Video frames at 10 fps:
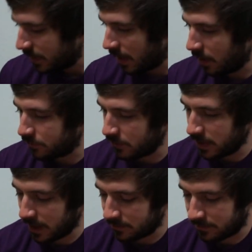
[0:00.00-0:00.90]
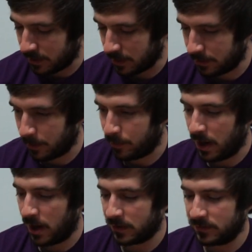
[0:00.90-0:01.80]
I'll show you guys the, the
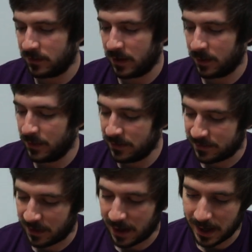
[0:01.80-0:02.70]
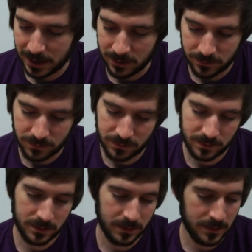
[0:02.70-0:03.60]
box. Um, it's kind of...
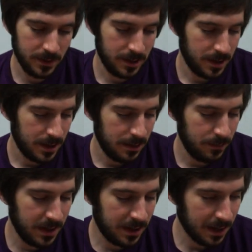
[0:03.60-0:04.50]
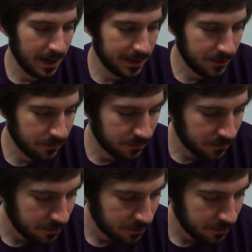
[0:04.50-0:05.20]
I mean, kind of...